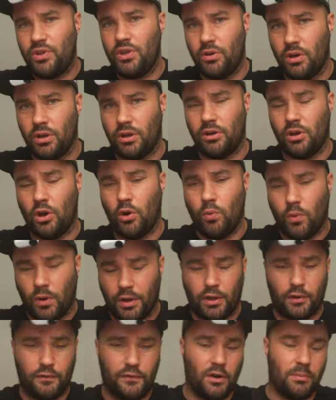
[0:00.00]
you gotta know what
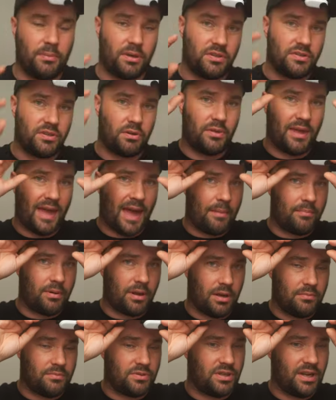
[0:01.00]
you're filming, so the app
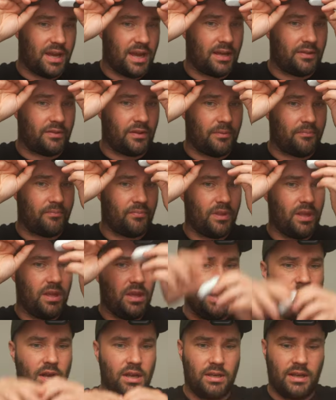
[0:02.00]
comes in handy.
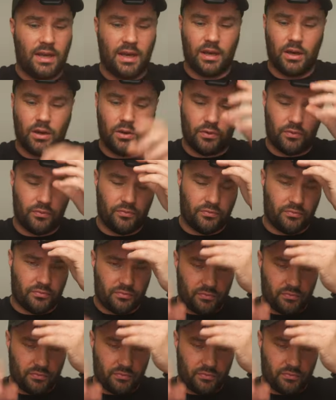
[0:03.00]
Now,